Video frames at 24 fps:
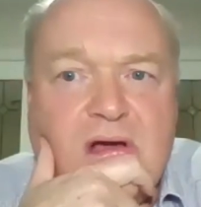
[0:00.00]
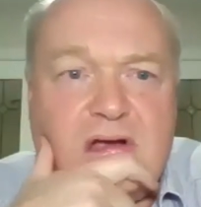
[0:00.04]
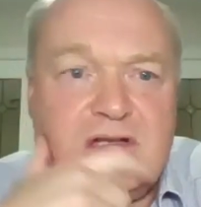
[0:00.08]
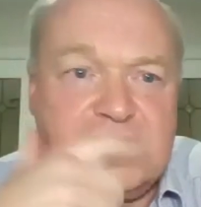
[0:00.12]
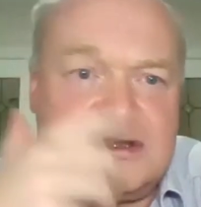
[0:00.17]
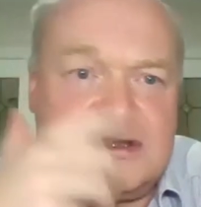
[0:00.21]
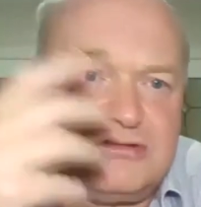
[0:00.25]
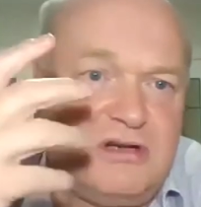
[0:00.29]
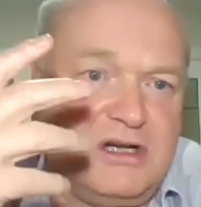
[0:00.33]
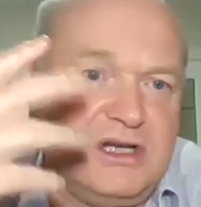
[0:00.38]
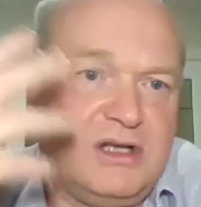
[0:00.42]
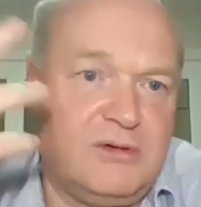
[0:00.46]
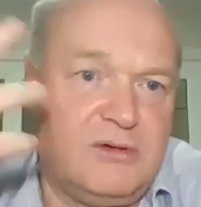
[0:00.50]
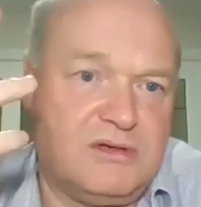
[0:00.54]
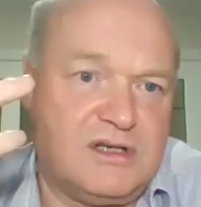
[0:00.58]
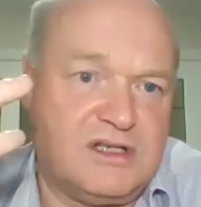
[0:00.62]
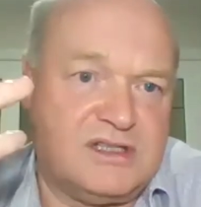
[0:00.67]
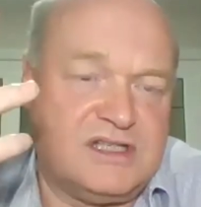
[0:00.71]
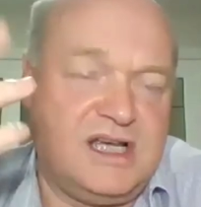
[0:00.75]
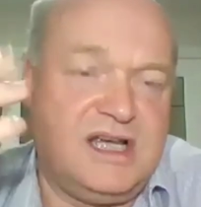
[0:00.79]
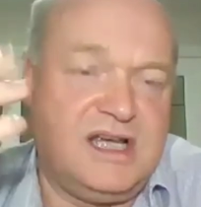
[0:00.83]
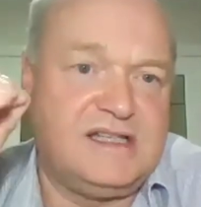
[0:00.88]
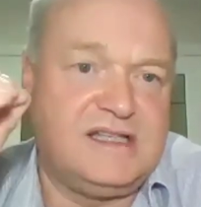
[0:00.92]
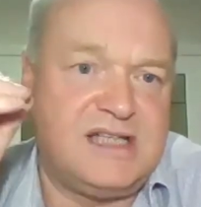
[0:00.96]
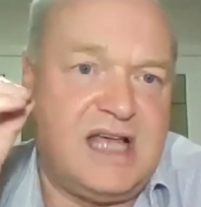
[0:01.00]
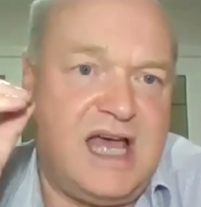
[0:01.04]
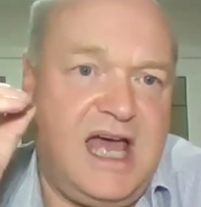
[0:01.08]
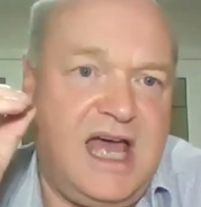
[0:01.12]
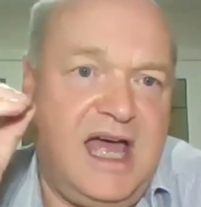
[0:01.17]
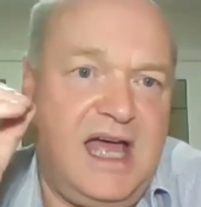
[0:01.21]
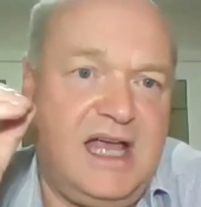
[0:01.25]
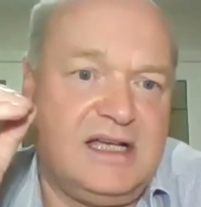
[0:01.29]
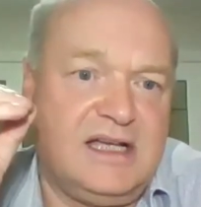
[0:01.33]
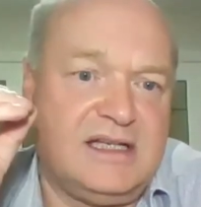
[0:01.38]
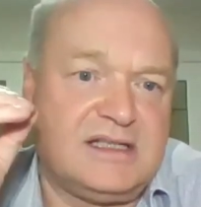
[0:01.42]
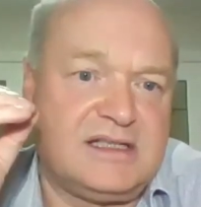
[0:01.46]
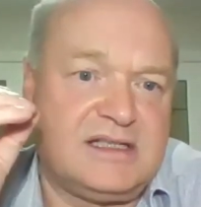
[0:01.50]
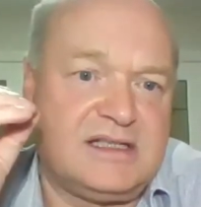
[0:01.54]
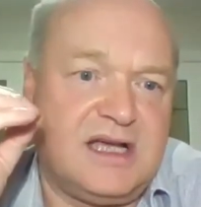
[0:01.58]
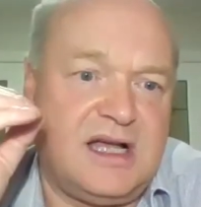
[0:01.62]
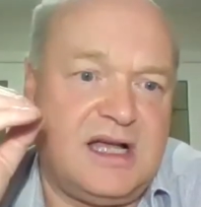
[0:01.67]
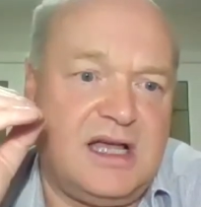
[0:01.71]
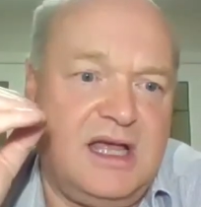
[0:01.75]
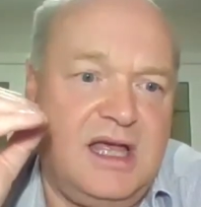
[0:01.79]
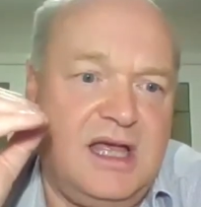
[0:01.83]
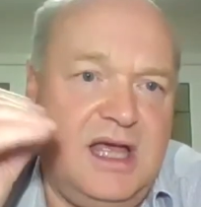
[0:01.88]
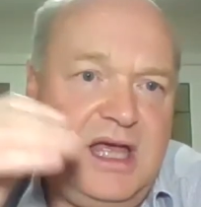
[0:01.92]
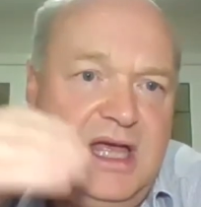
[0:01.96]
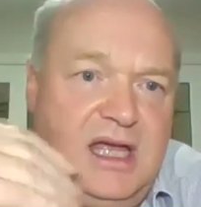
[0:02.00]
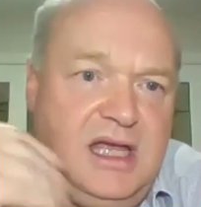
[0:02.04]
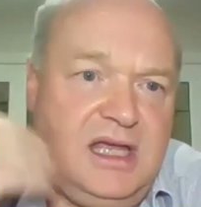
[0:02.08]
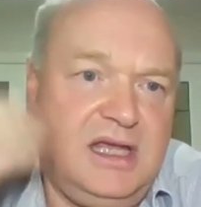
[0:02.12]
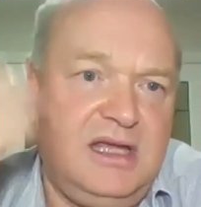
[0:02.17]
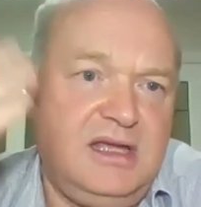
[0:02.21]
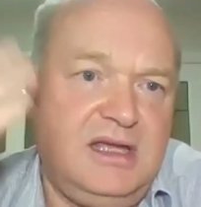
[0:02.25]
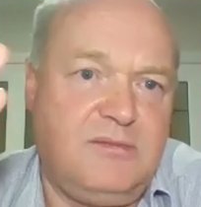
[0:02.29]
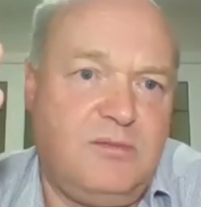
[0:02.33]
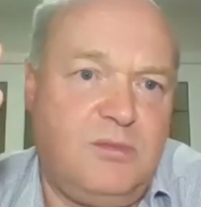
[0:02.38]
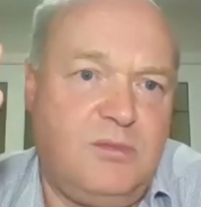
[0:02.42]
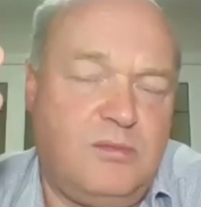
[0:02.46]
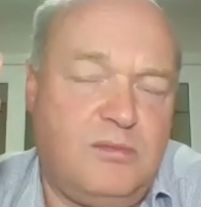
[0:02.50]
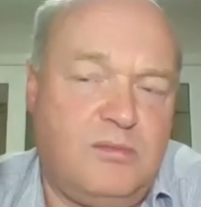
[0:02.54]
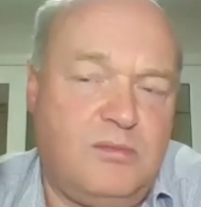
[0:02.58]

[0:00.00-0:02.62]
clostridial disease, and he